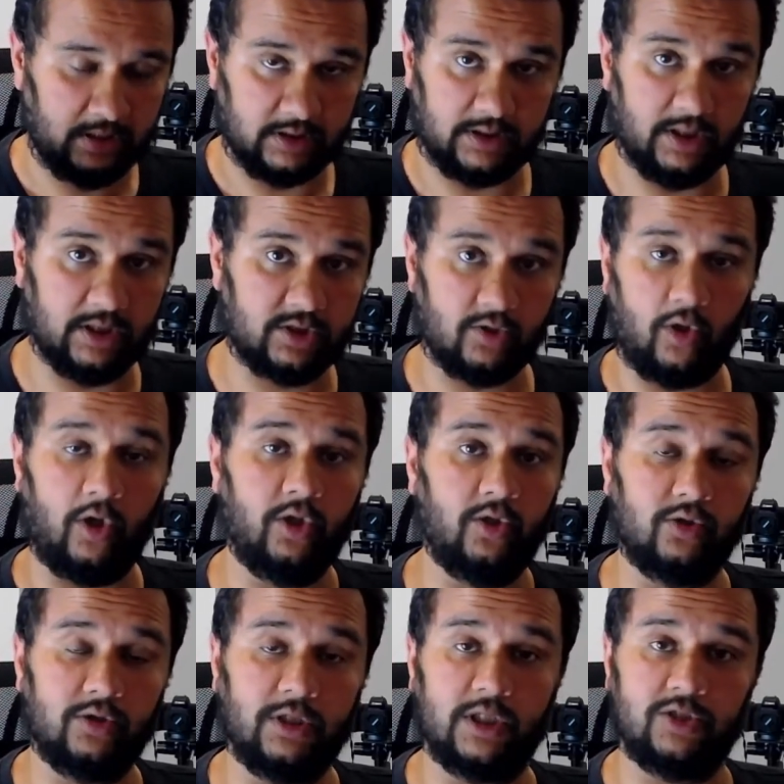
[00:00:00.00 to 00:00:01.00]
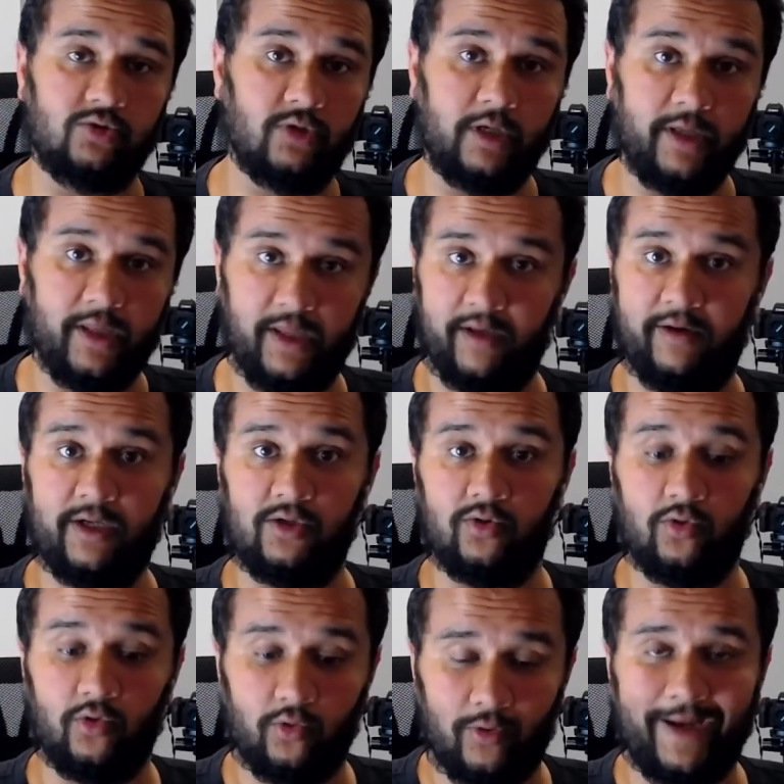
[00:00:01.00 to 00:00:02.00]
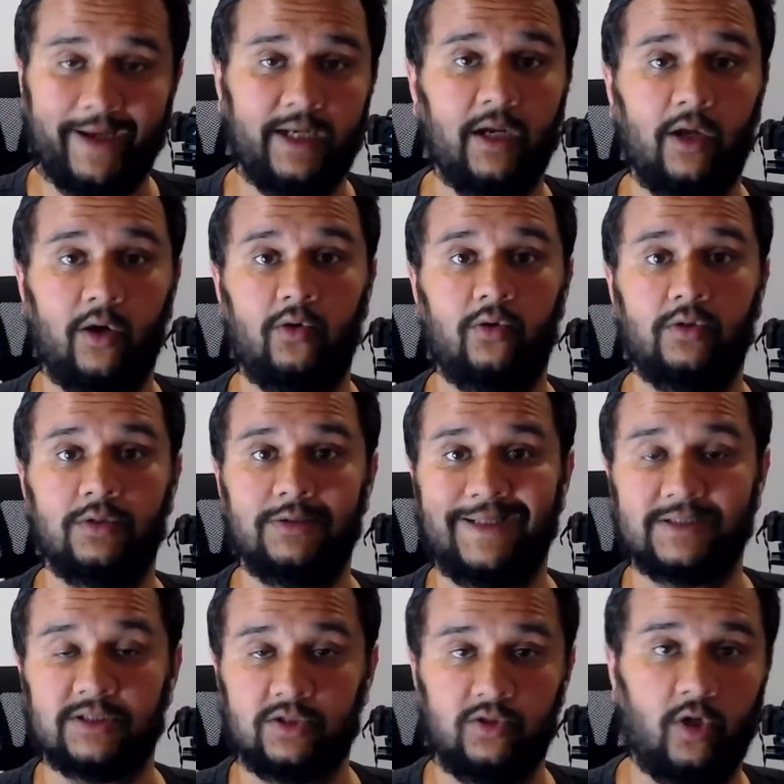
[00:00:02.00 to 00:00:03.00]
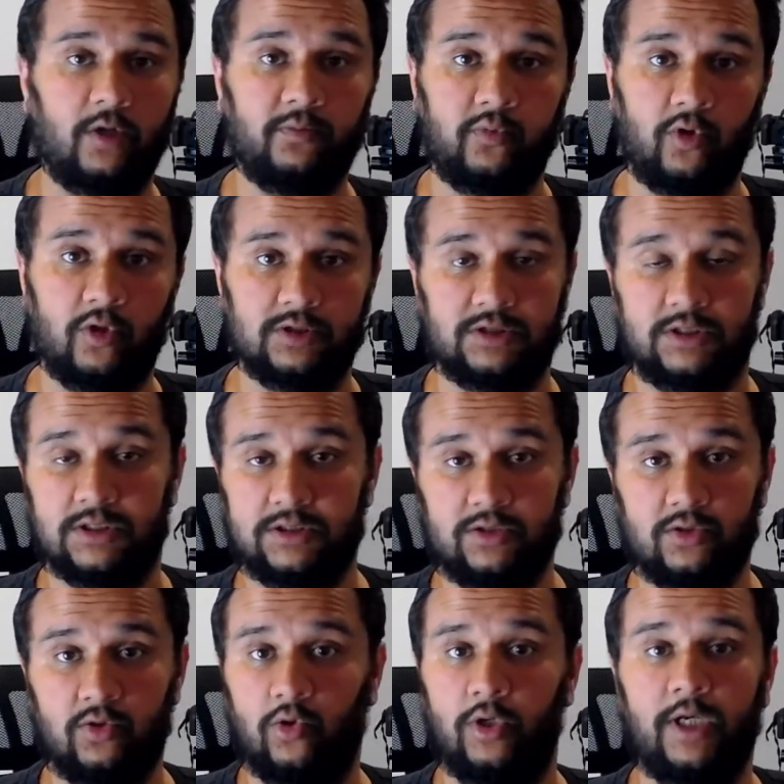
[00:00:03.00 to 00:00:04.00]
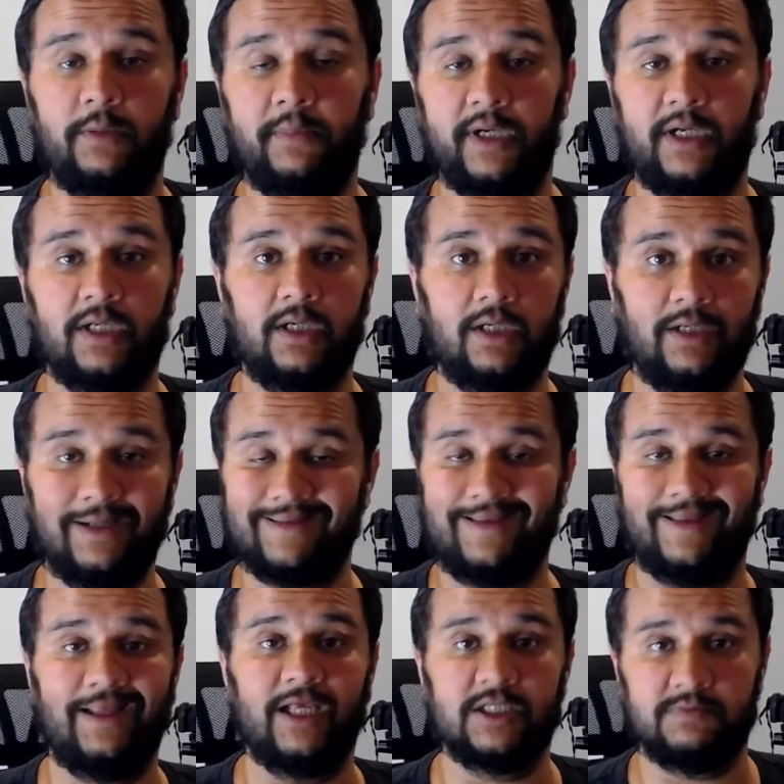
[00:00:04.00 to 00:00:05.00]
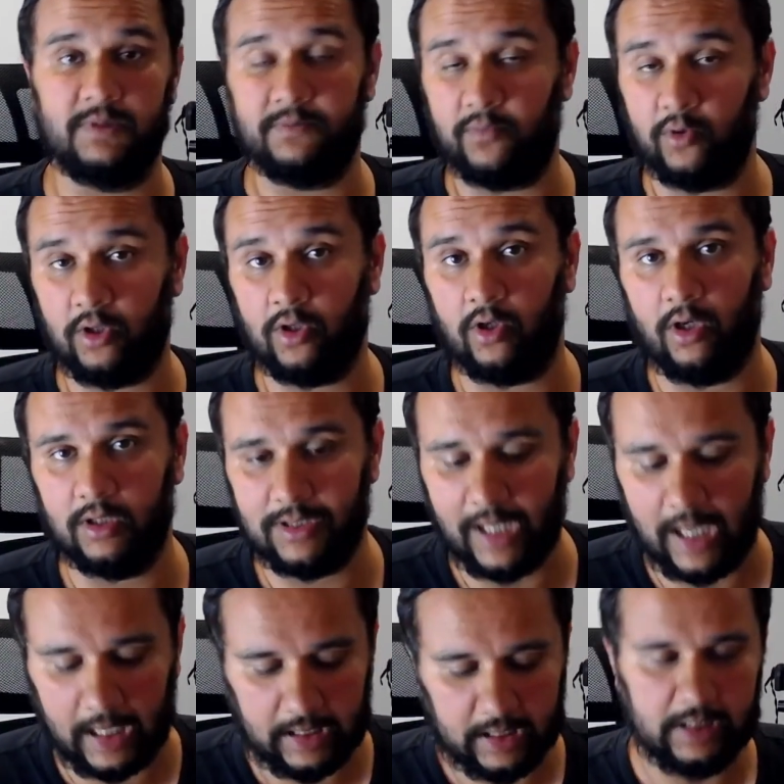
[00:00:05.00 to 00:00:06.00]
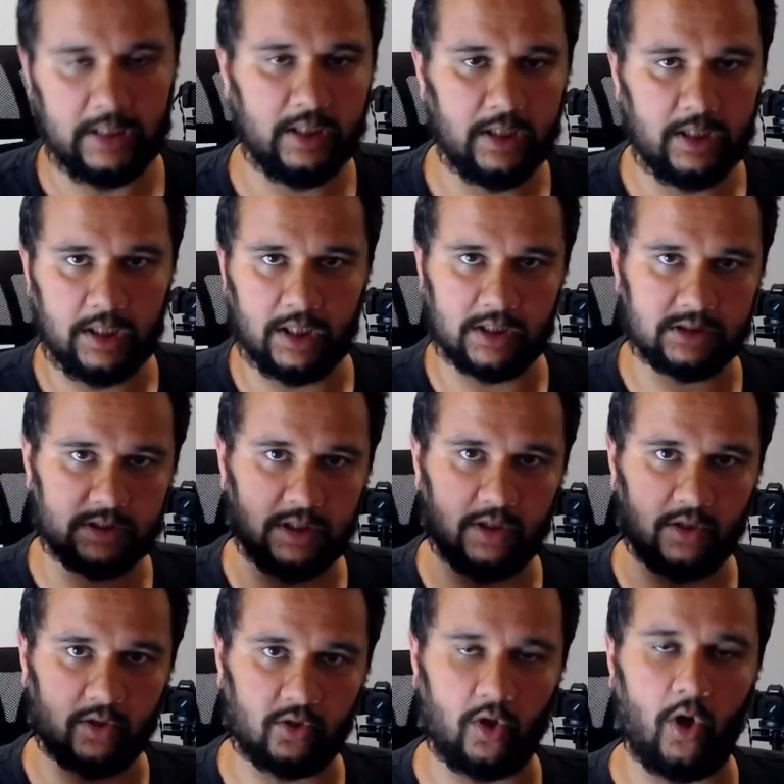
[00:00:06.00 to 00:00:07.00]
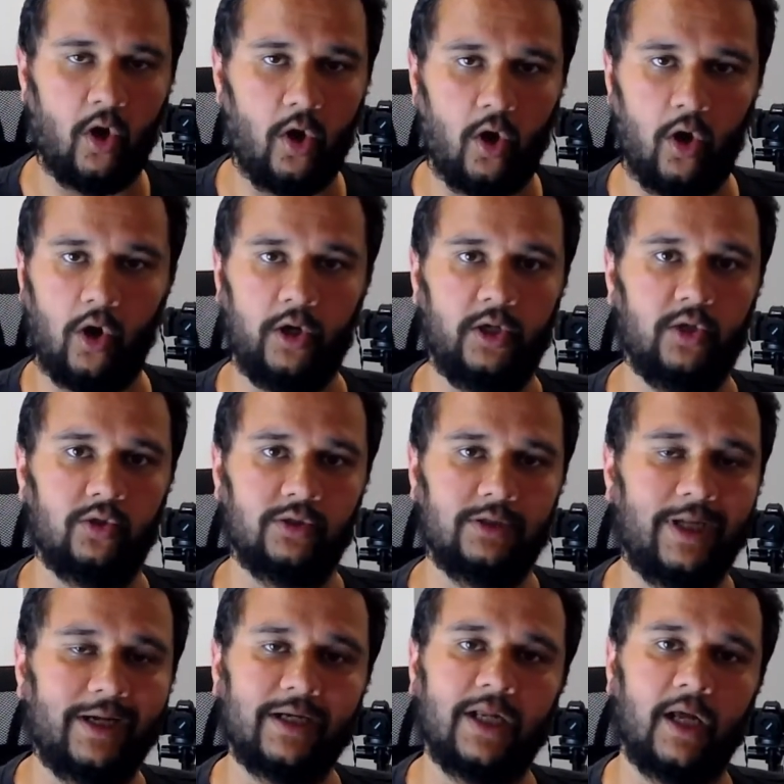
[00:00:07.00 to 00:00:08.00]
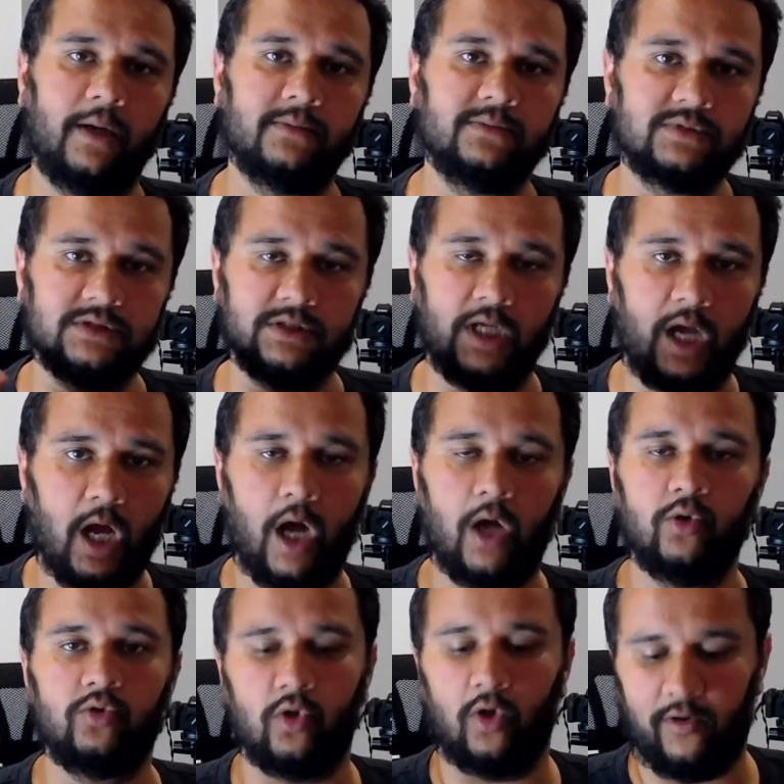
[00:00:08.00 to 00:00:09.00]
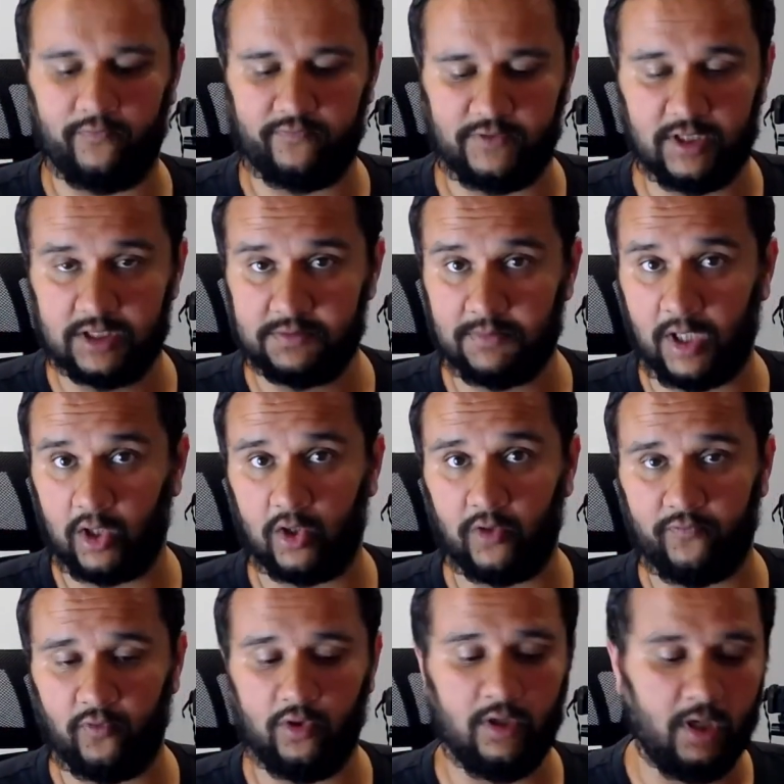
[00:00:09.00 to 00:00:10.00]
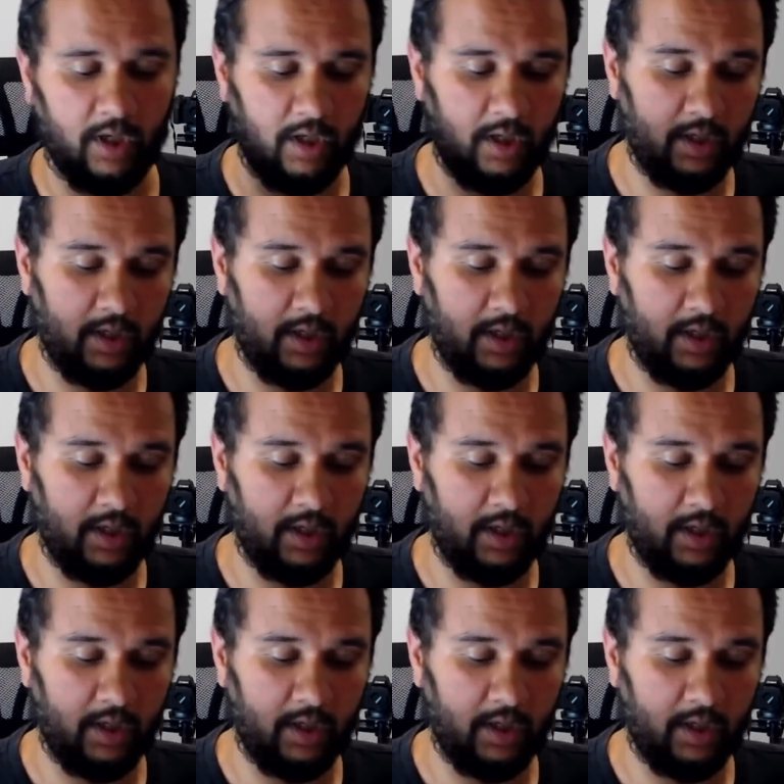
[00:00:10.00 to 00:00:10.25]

This audio that you are hearing to right now, that's not processed, no limiter, nothing has been put on that. Is the raw audio that comes out of this microphone.